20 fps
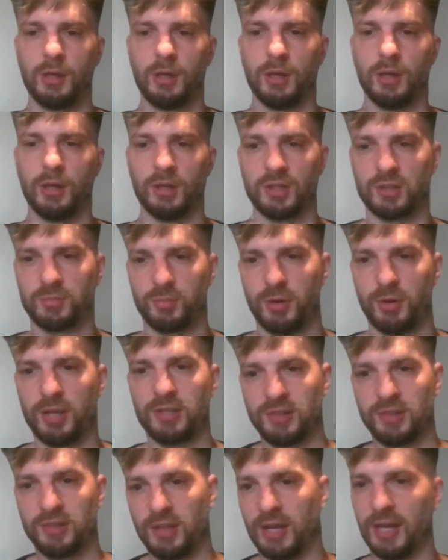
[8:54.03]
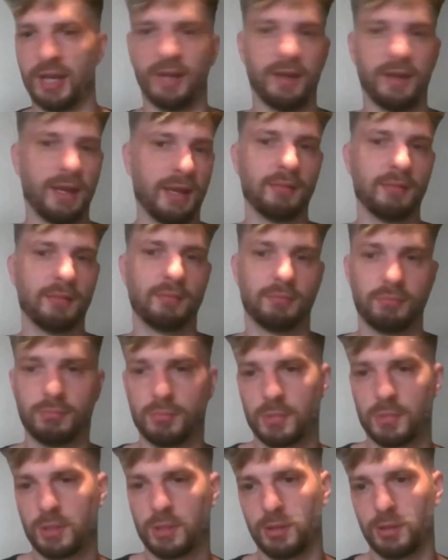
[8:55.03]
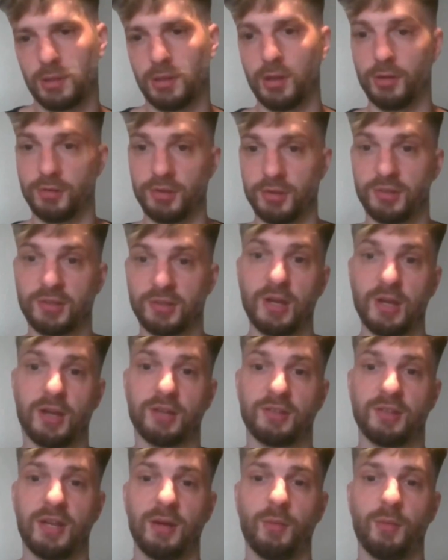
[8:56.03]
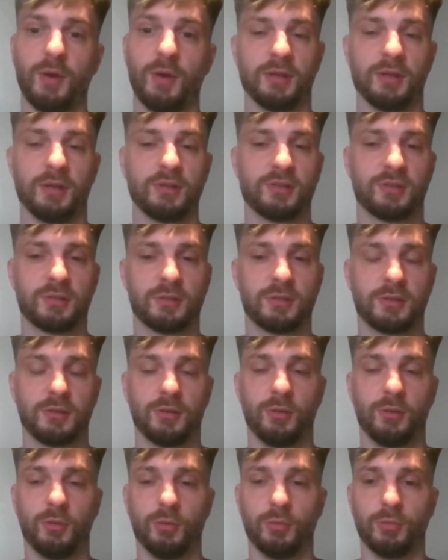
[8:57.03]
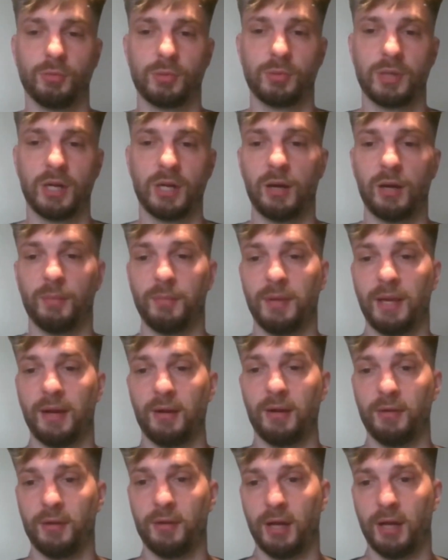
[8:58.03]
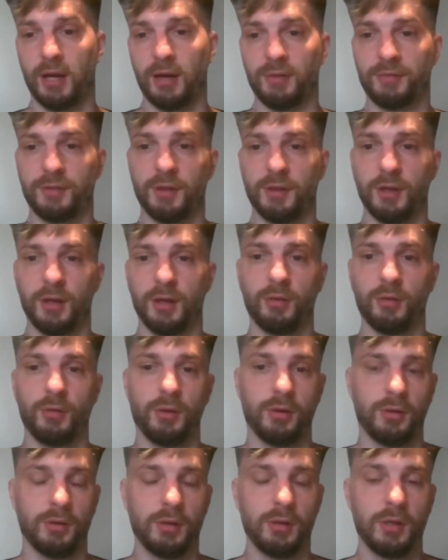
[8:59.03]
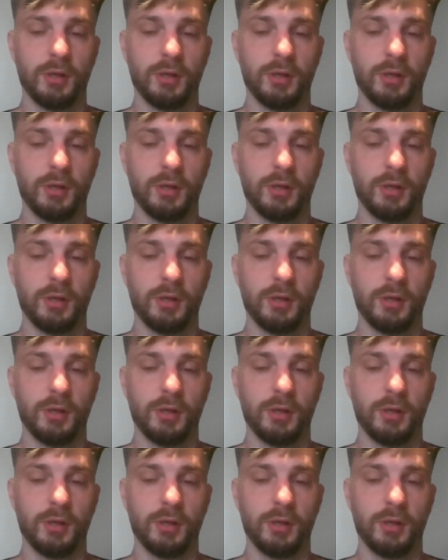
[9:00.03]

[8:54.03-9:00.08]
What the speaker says: express that, and then discuss that when it's all calmed down after. And